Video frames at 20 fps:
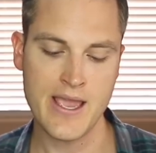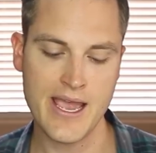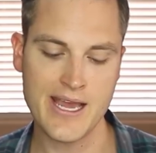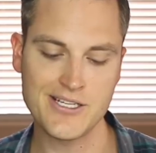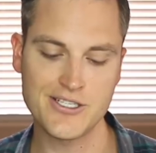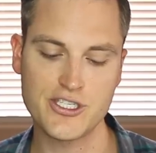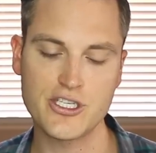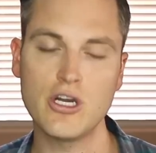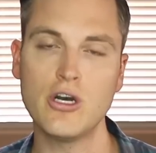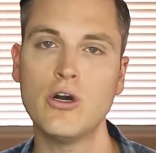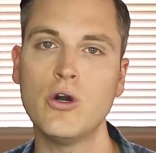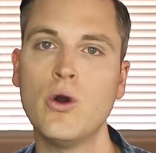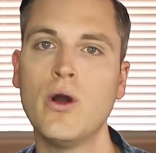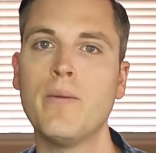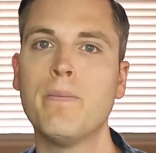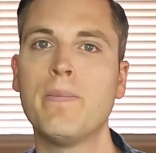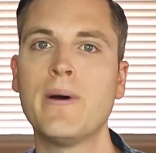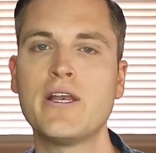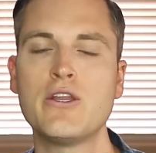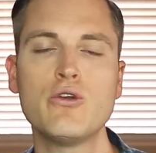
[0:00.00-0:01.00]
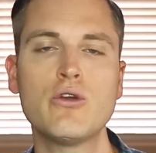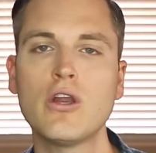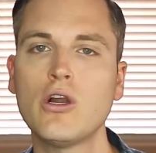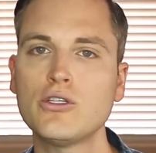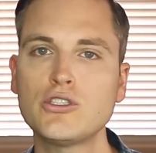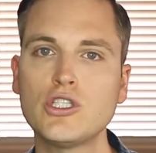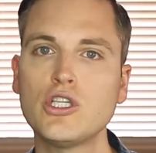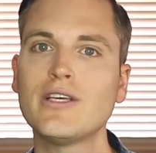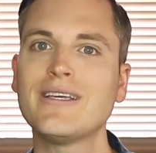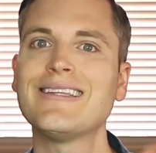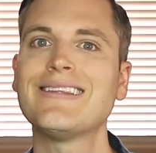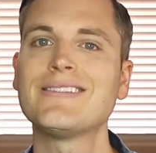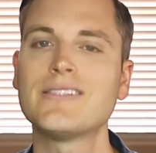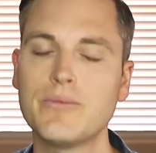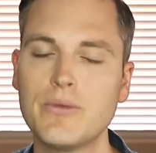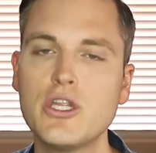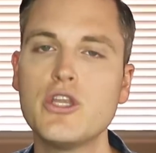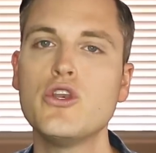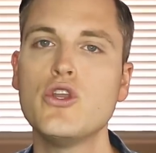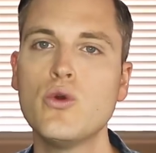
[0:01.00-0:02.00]
And so, but you could also look at
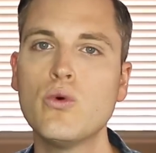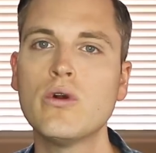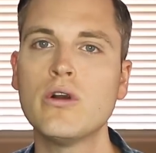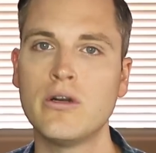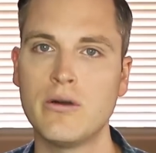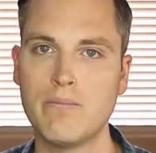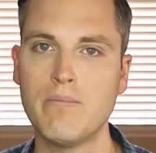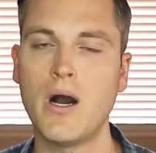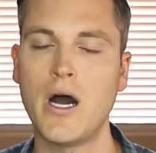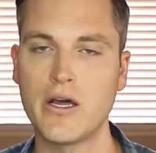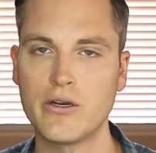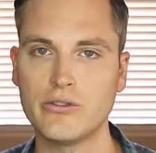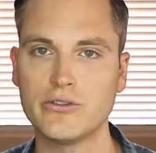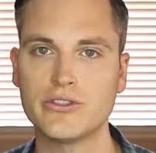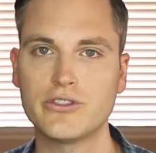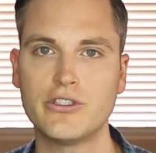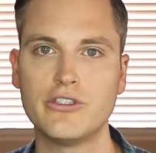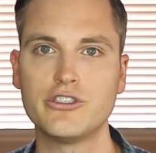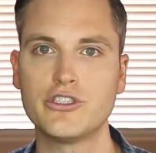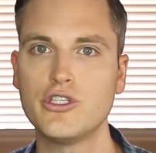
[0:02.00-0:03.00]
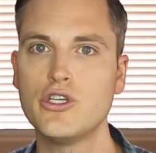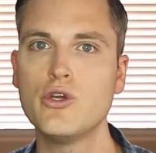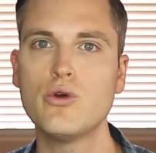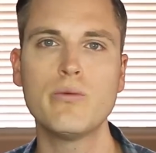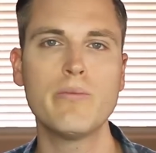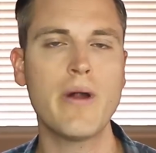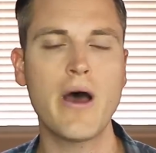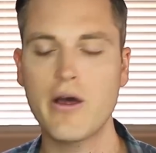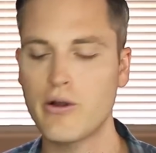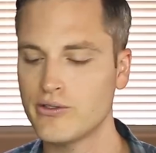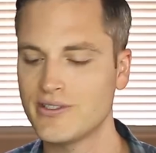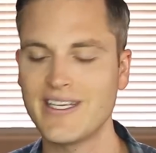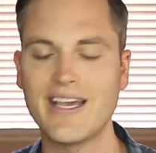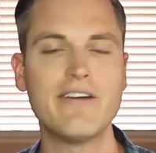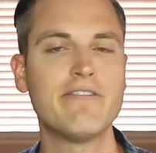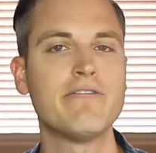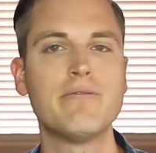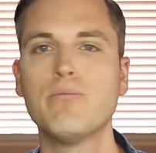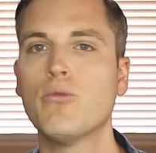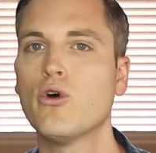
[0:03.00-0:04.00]
some of the newer models. There's newer models, they
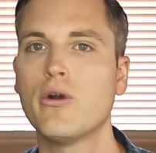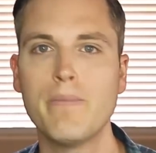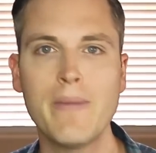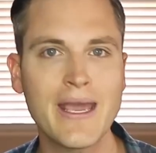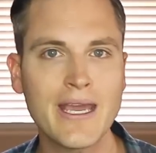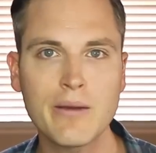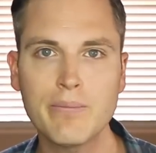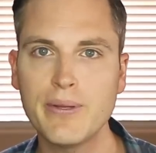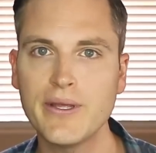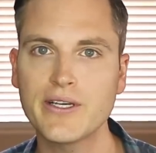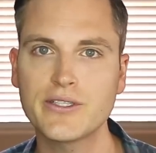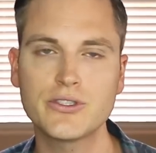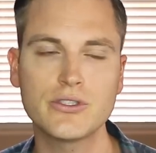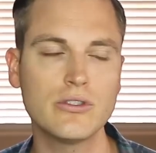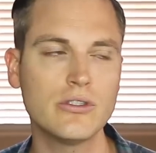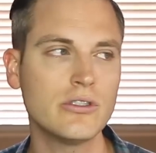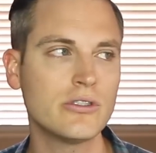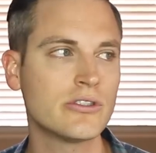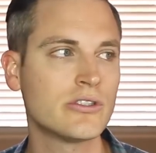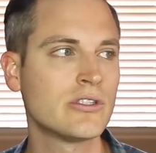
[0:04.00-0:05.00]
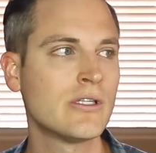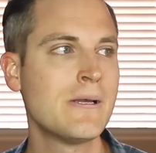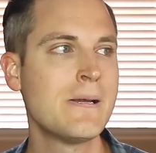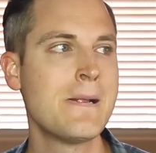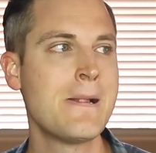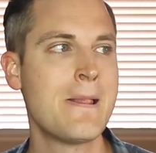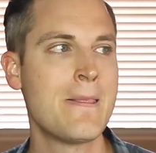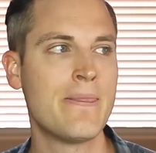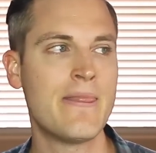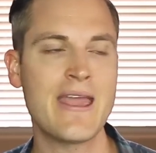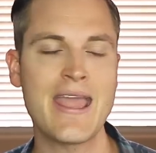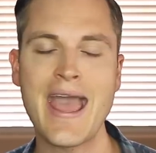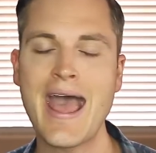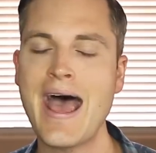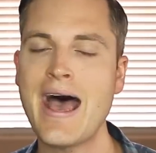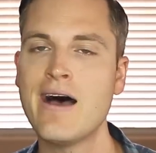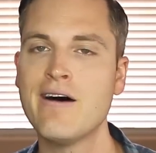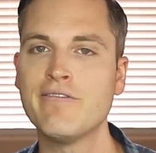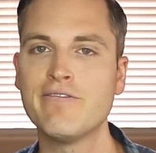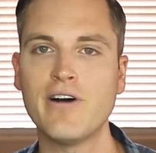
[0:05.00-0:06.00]
have more megapixels, they
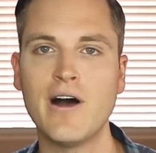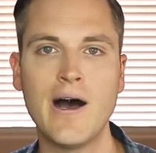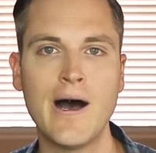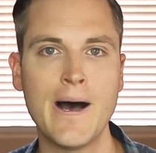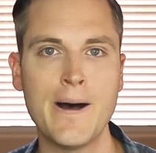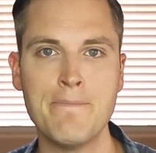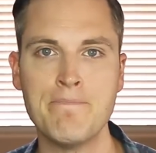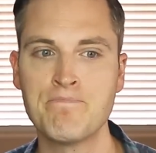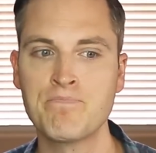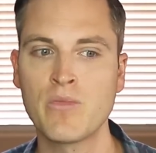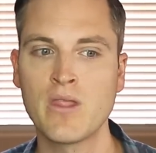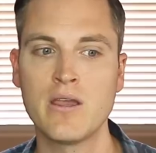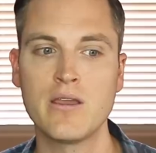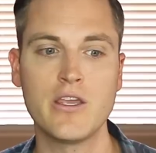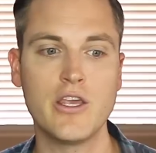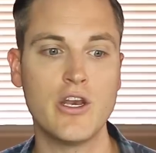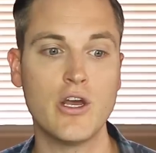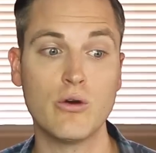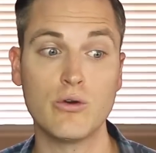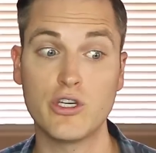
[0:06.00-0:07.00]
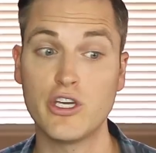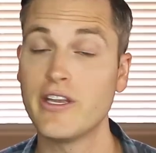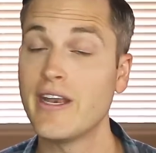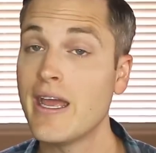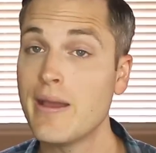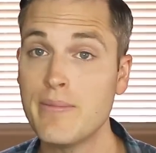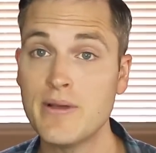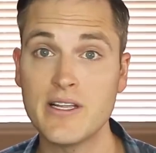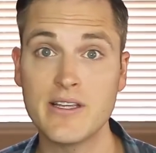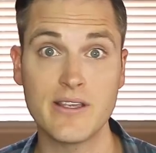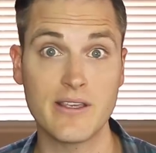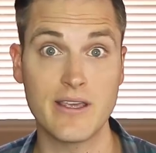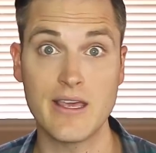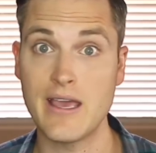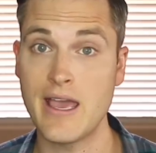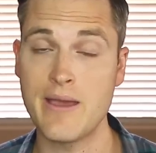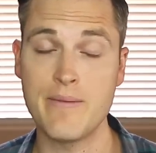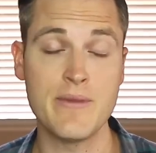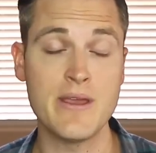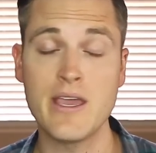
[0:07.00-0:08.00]
have you know, good
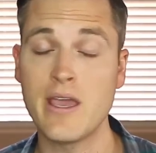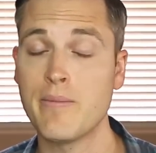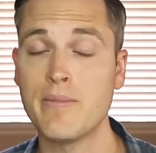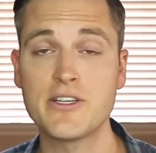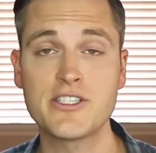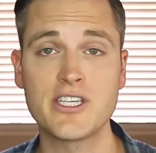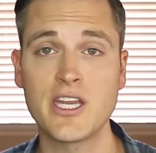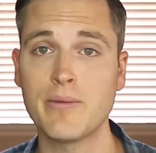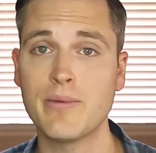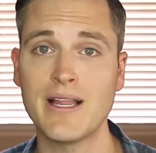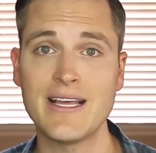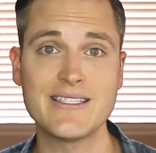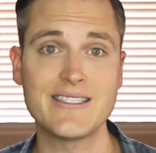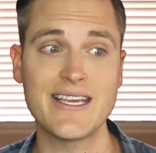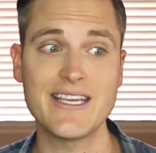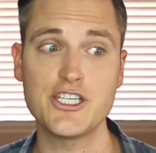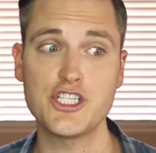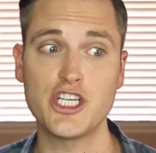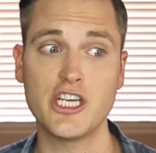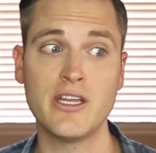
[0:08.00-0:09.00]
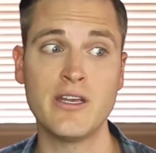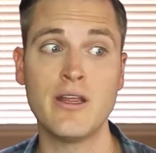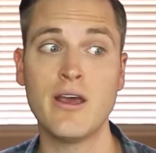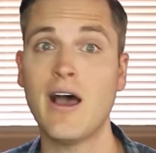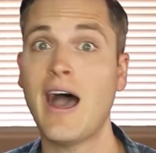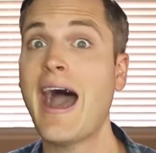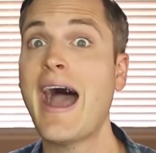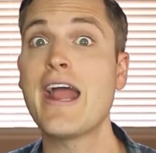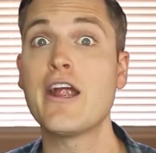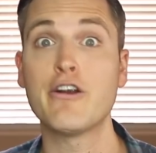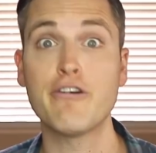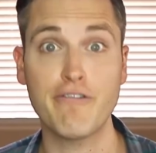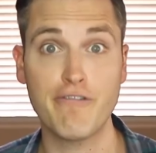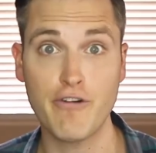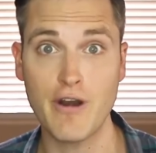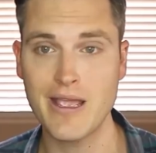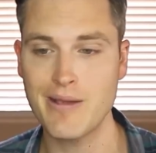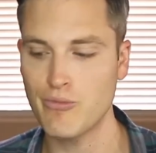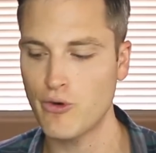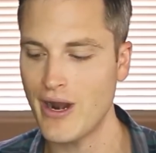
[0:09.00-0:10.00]
image stabilization, higher
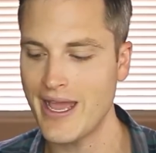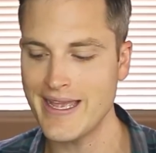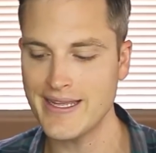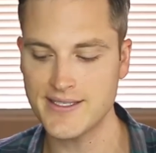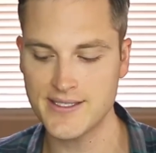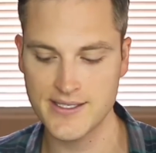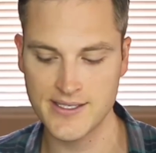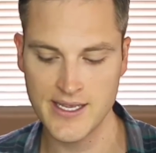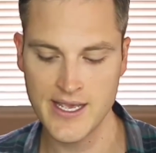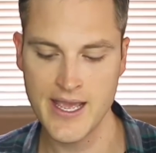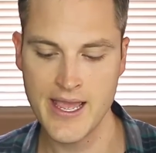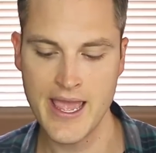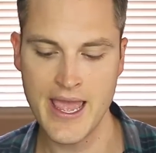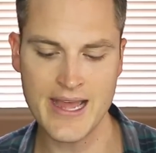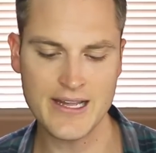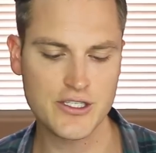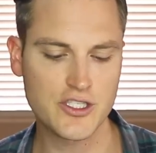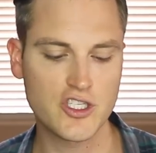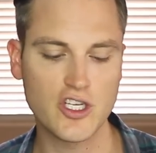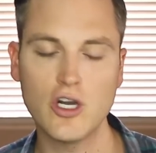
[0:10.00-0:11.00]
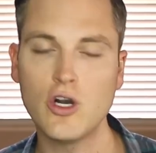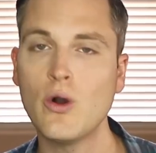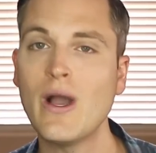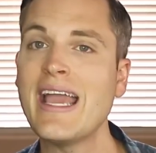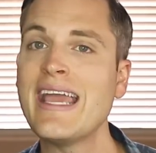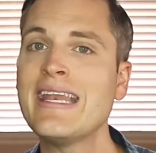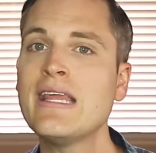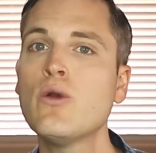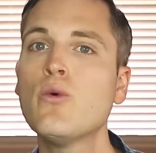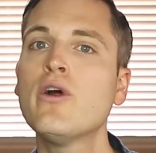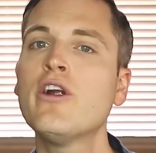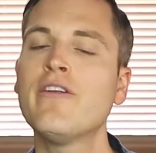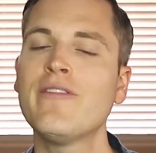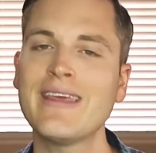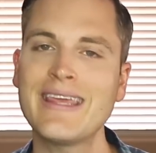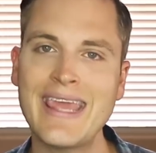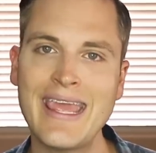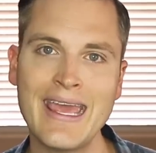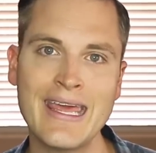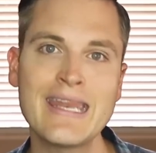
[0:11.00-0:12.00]
frame rates. And so anywhere in
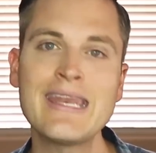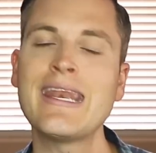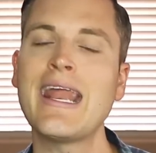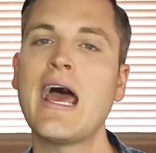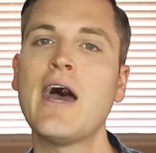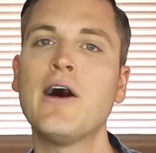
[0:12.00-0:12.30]
the Canon